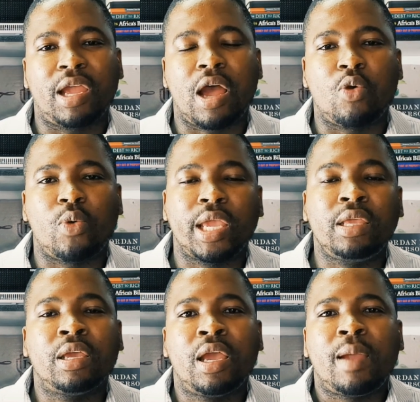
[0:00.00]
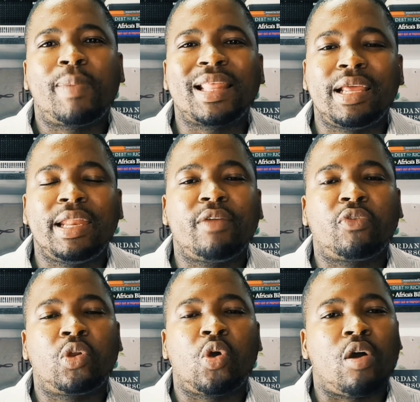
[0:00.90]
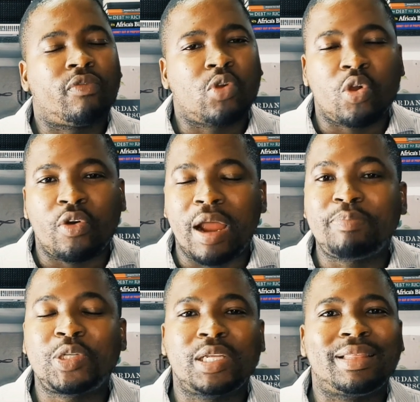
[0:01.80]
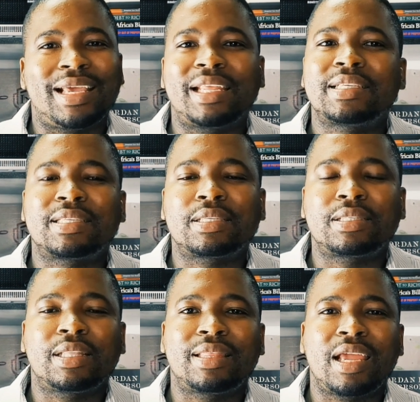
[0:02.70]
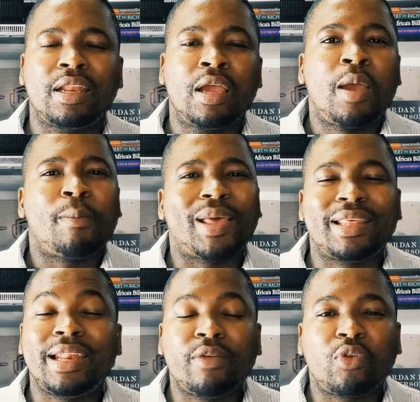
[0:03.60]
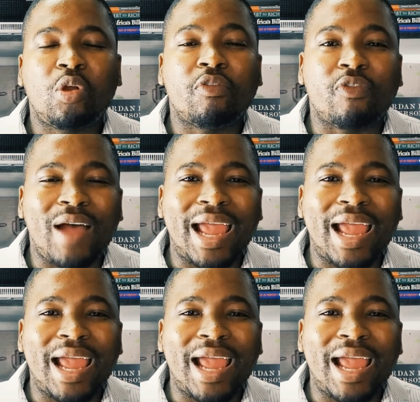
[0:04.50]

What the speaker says: coming our way, by the level of corruption that existed then, by the level